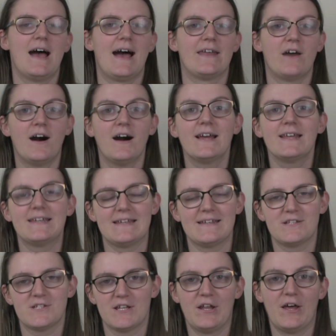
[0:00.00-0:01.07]
And I
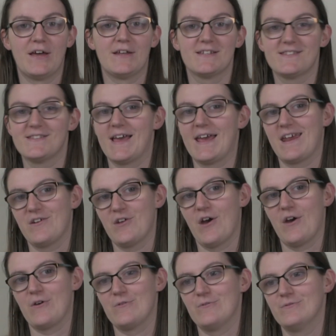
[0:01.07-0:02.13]
need to learn to say
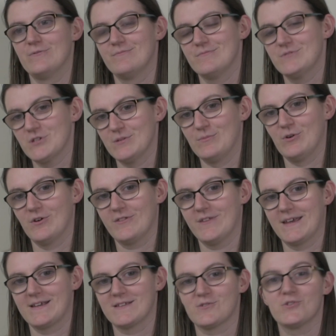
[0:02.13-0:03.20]
no to more
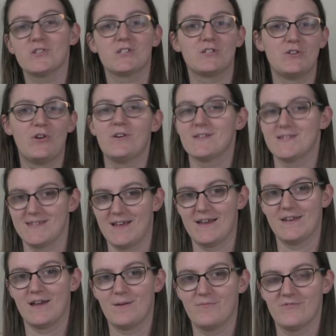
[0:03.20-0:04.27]
things, or just not
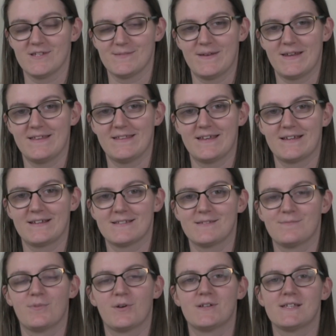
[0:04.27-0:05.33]
sign up for as many
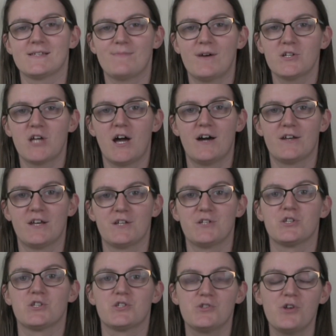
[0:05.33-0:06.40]
things, because it's much harder
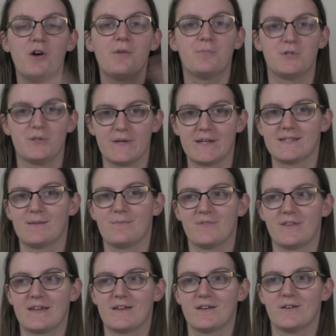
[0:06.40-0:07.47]
to stop doing
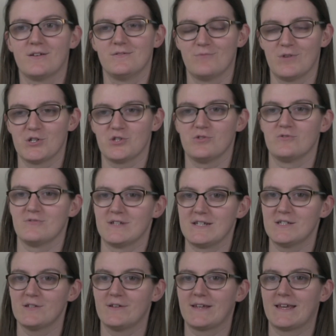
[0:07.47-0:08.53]
something once you're already
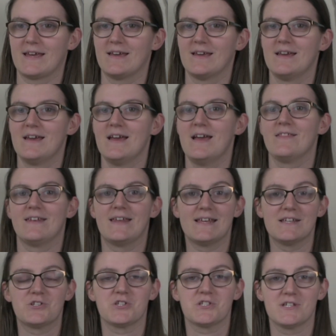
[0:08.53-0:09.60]
doing it than it
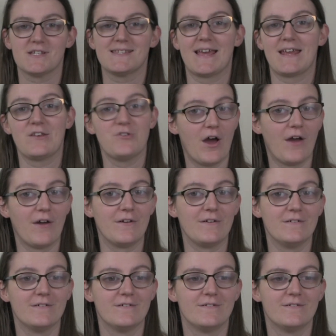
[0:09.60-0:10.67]
is just to say no
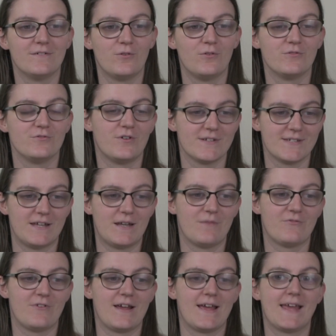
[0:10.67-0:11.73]
or not sign
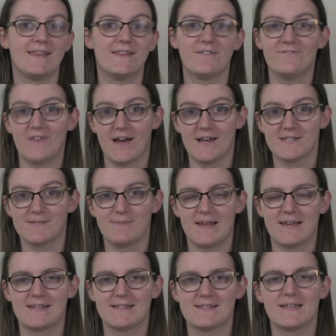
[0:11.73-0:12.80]
up for it in the first
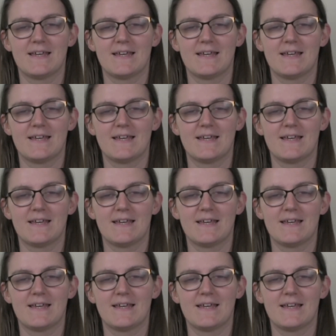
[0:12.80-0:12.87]
place,